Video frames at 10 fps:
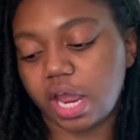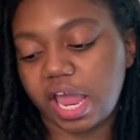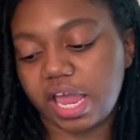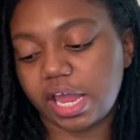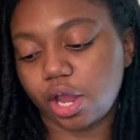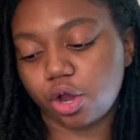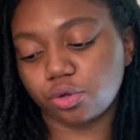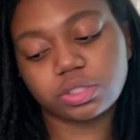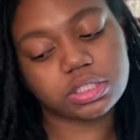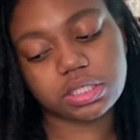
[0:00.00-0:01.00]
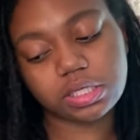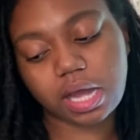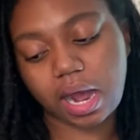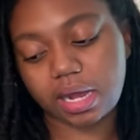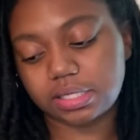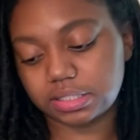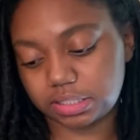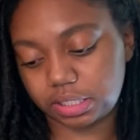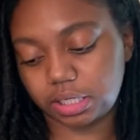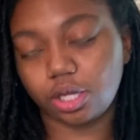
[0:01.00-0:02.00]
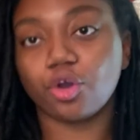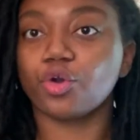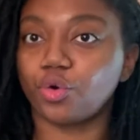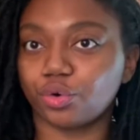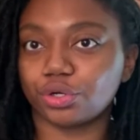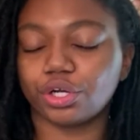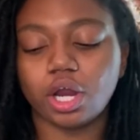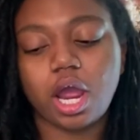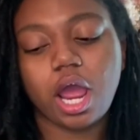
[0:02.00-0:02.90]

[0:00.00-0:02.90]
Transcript: KHAOTIC Corner.